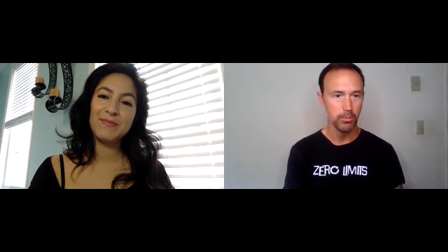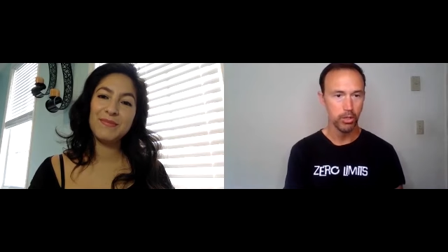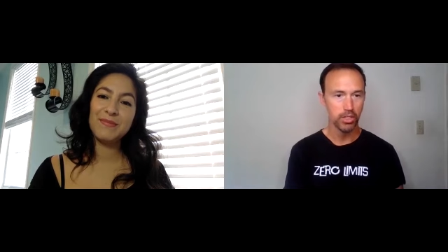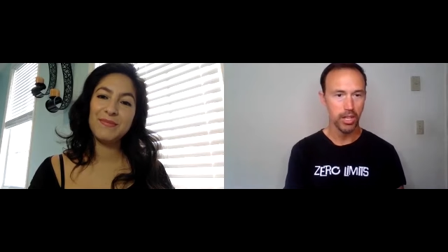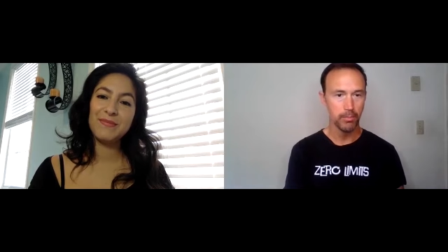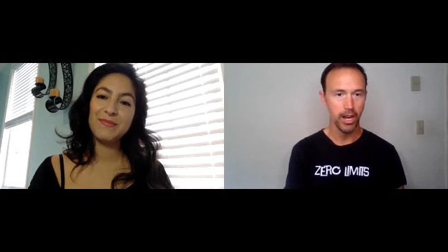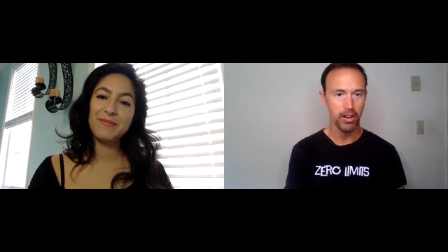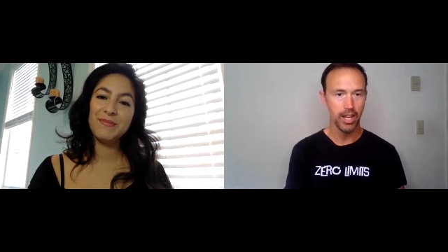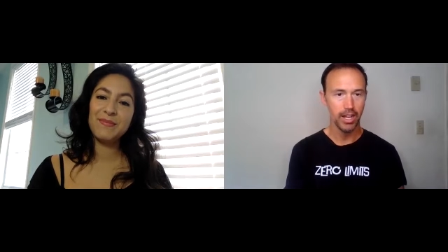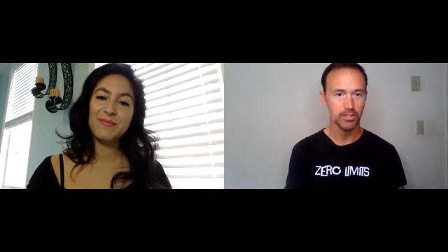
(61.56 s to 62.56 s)
Speaker 1: Polka Dot
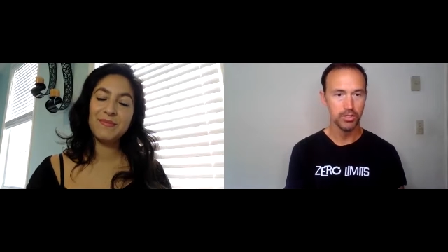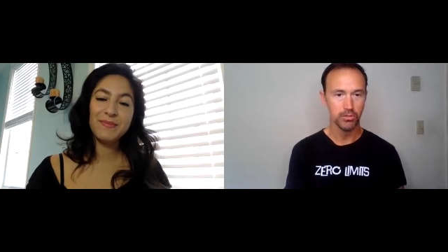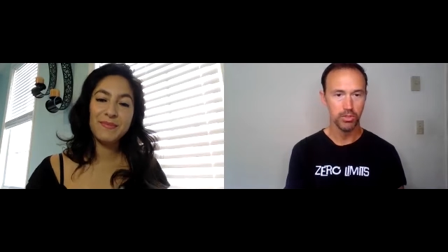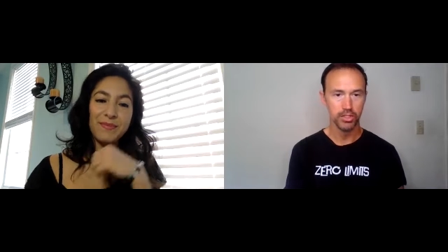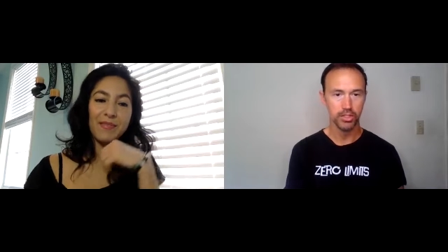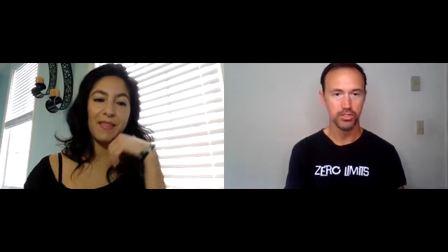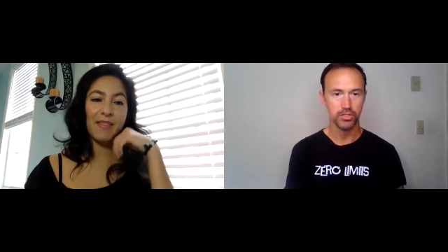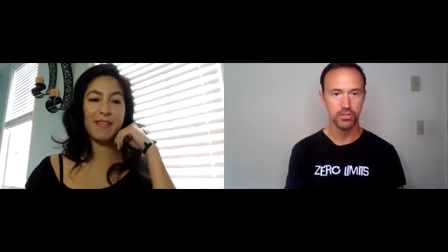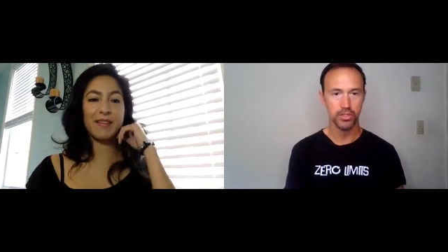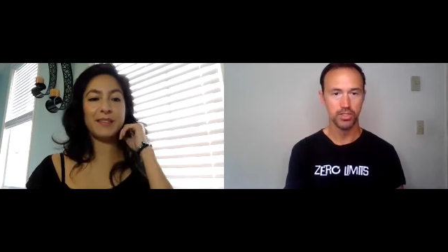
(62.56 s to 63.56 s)
Powerhouse, Rutgers
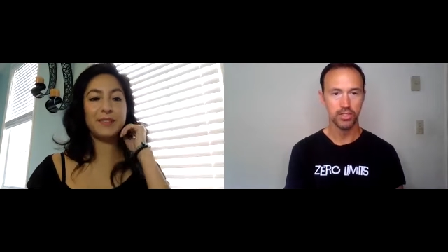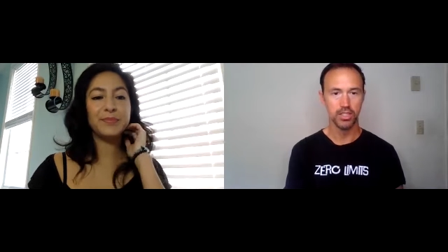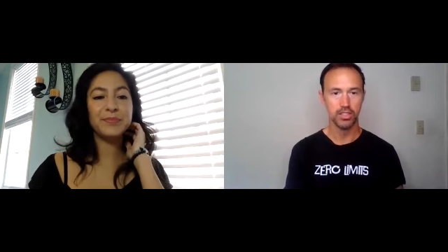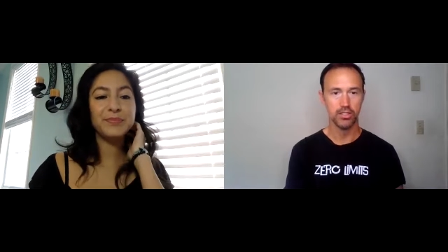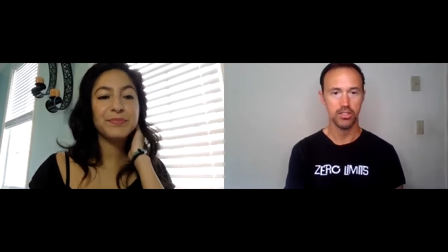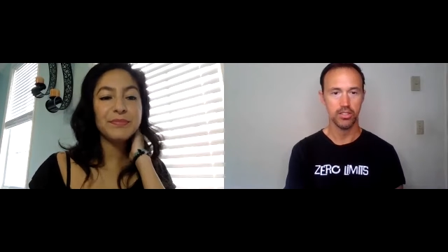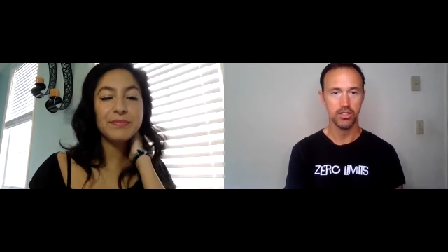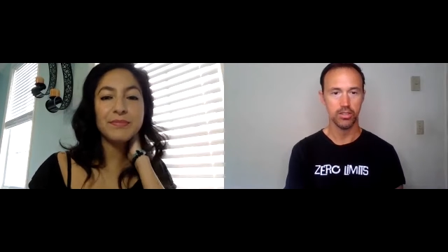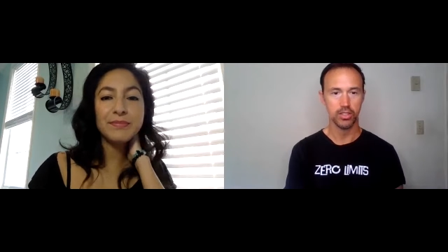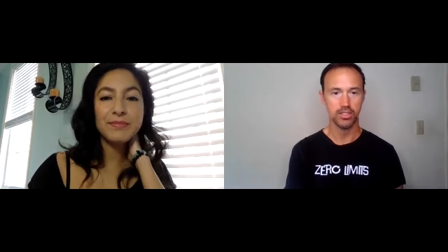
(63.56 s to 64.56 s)
University,
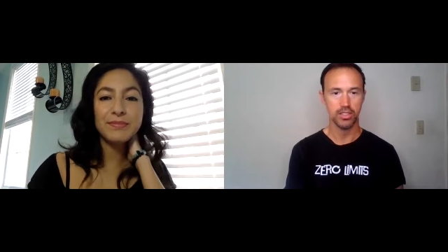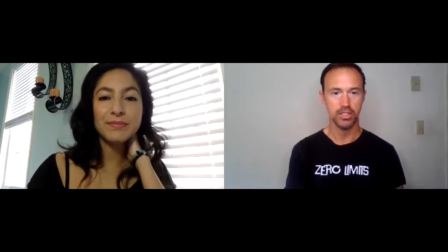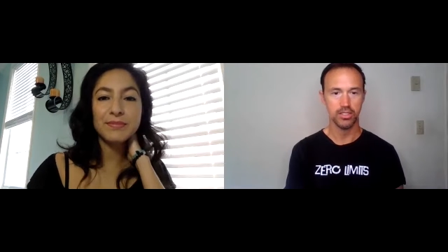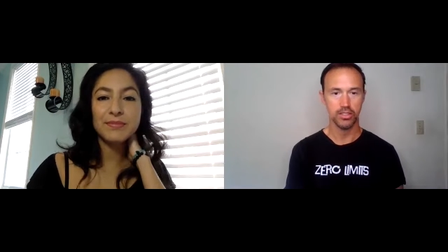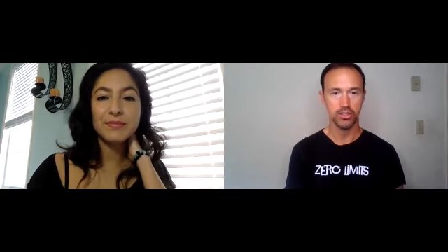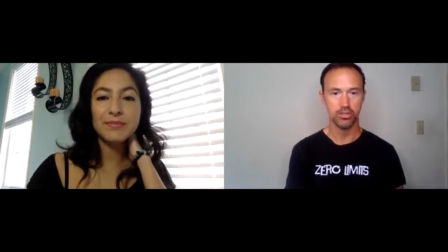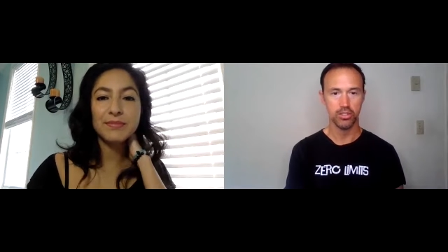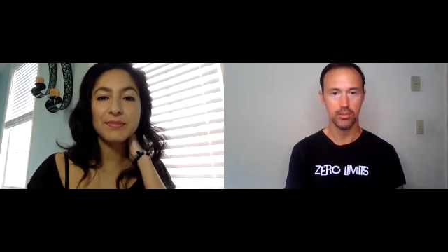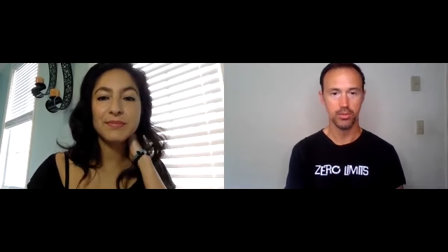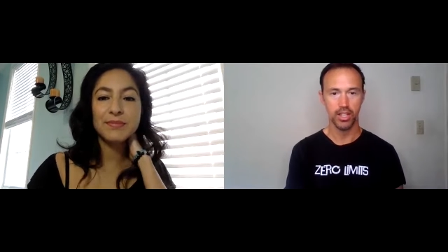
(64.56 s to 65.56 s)
New York City Central
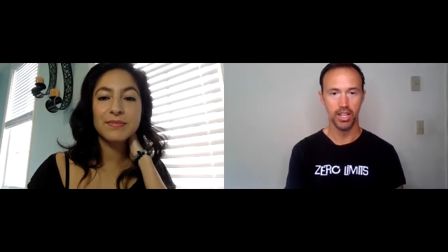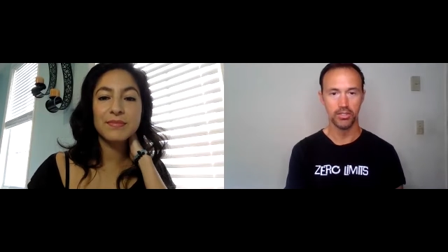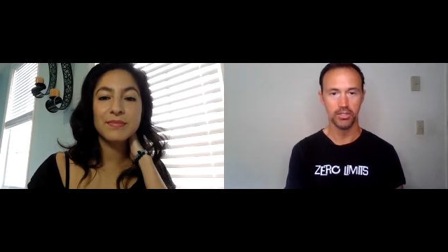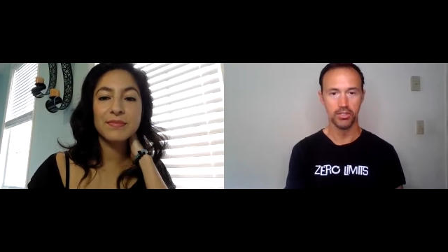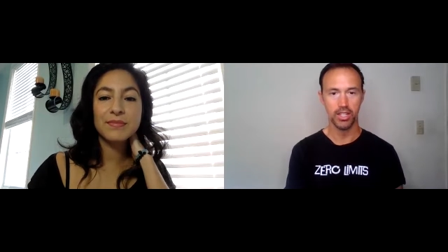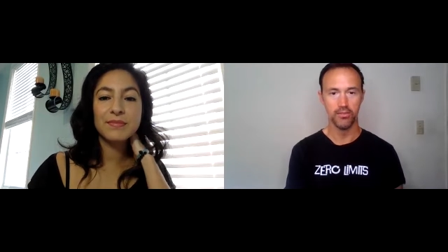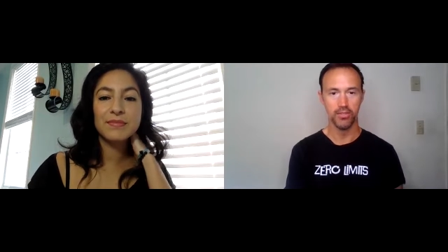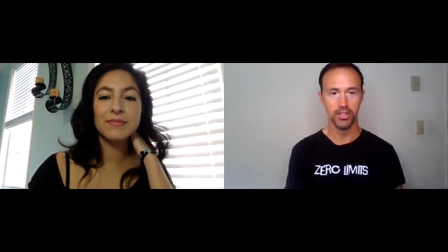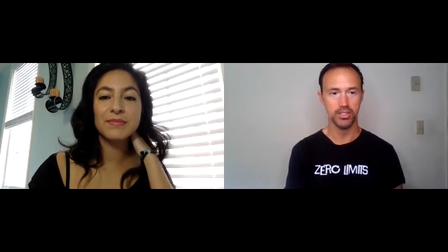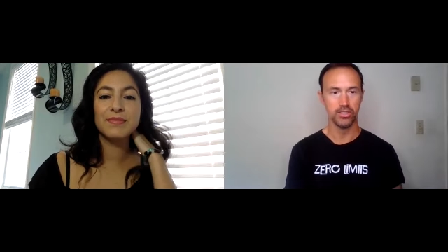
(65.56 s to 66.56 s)
Labor Council, and
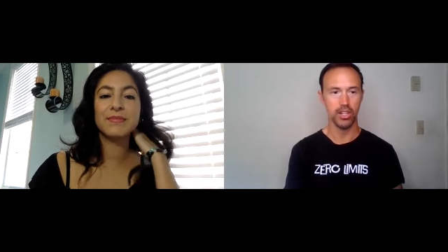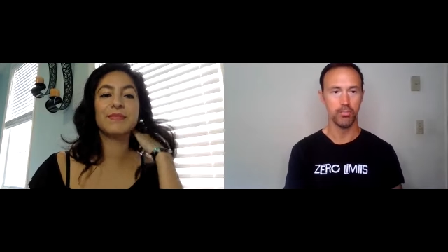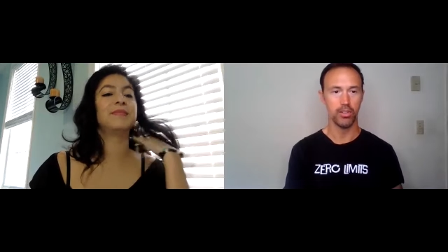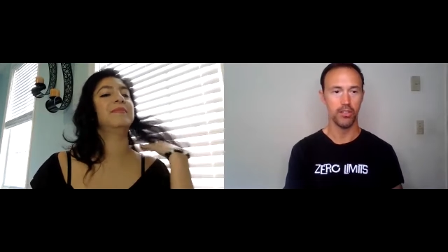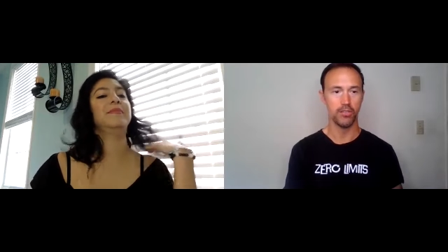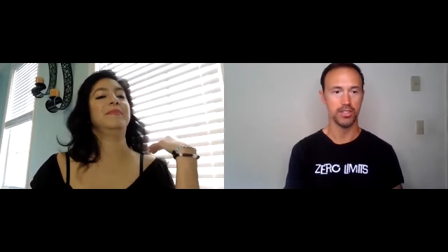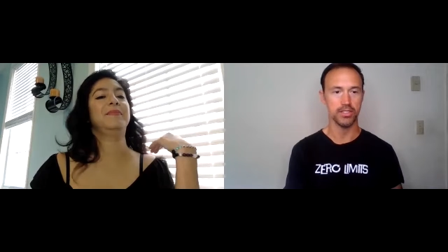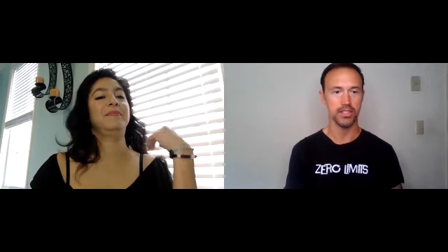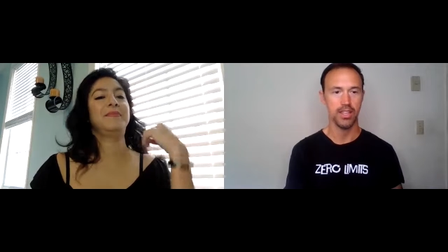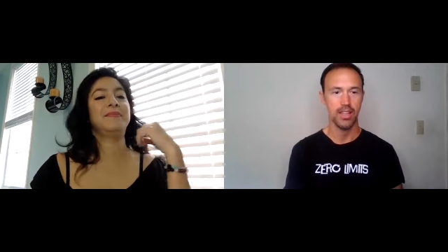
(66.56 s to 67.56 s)
various
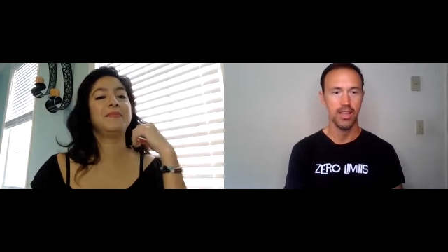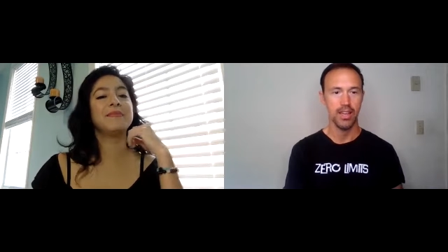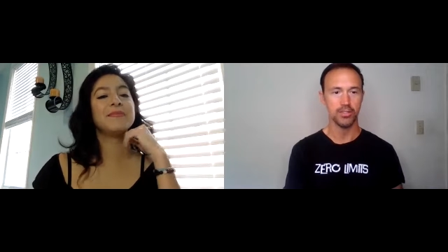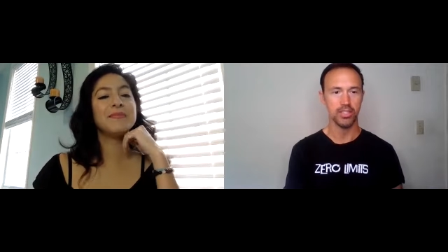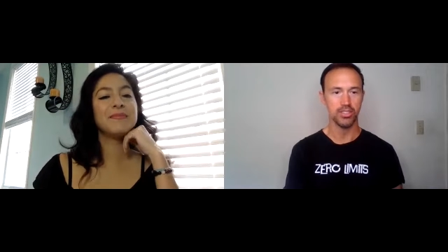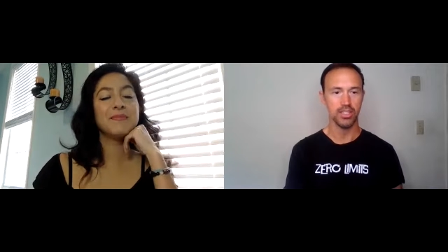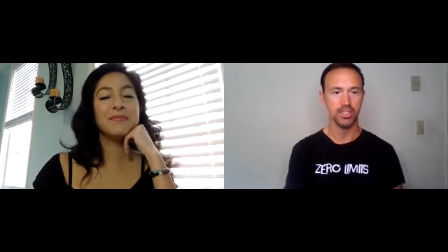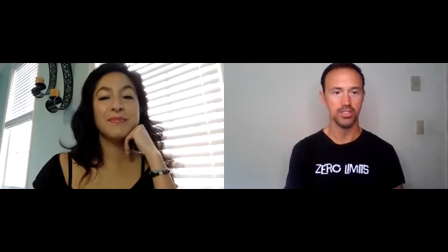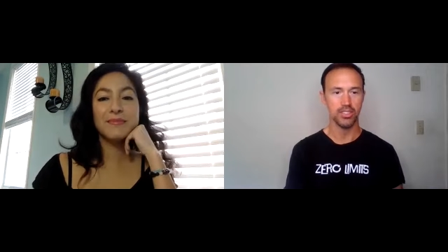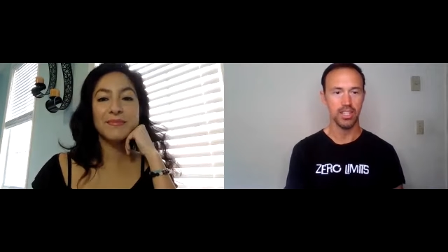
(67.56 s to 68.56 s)
nonprofits. If she's not
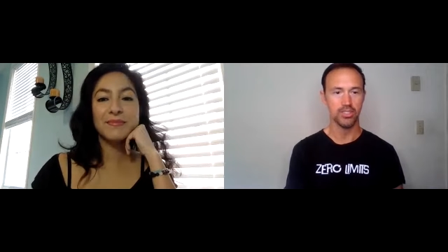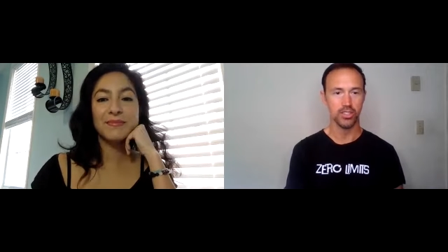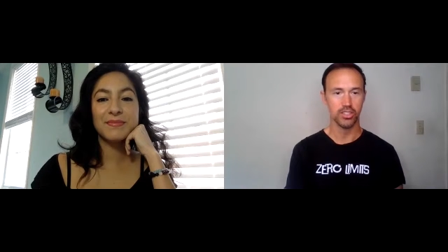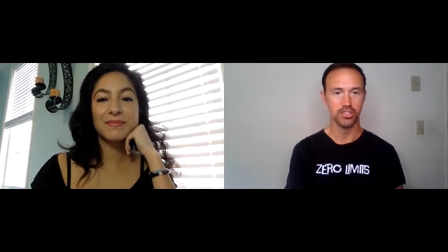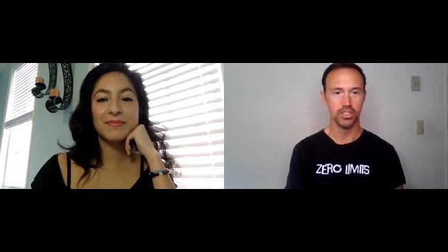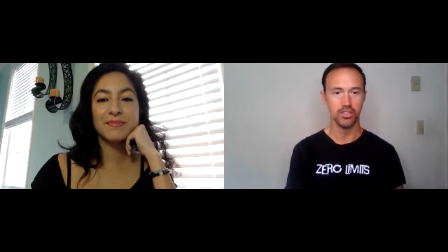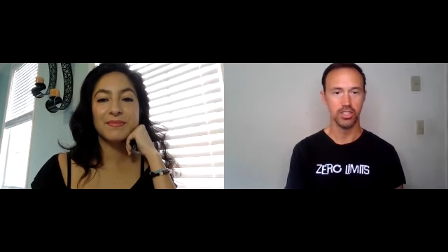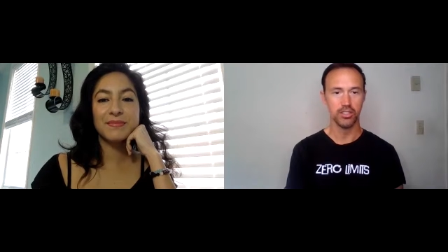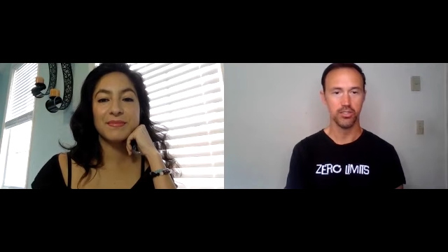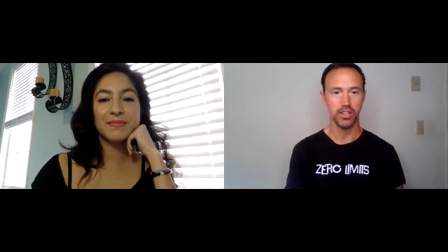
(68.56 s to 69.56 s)
on stage or
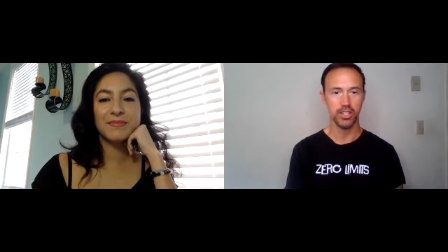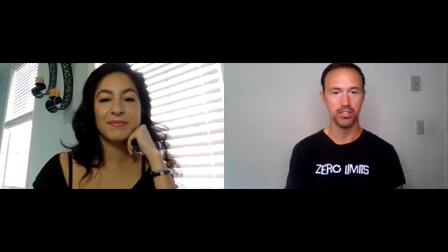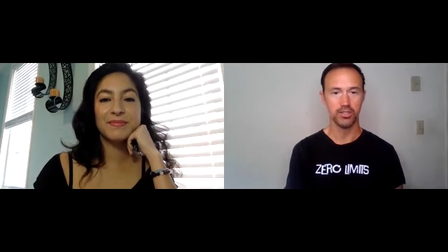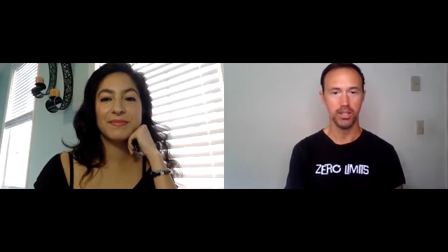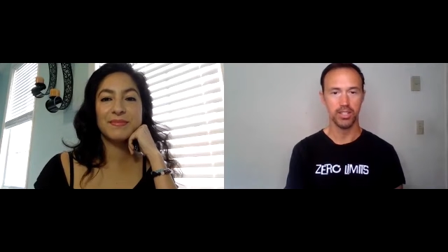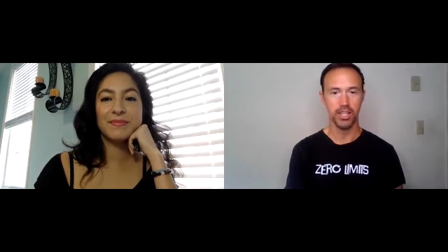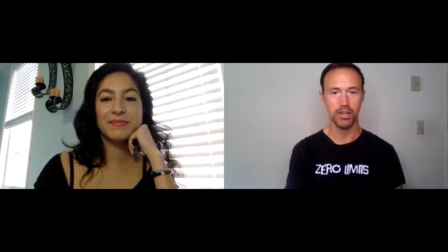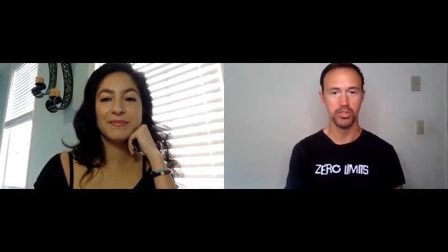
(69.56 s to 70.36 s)
consulting, you'll find her spending time